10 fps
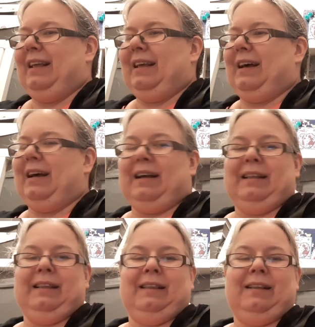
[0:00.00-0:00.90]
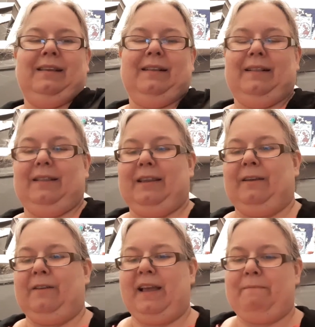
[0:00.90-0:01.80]
And
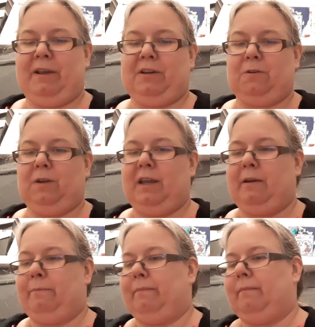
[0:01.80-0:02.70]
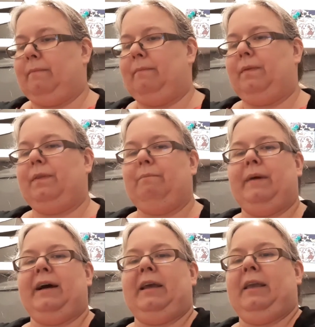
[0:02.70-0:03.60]
now let me show you
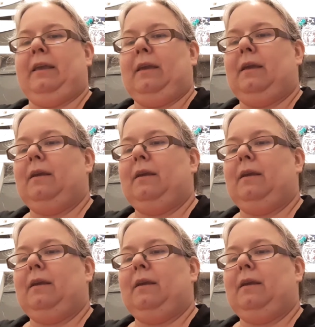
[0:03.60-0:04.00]
my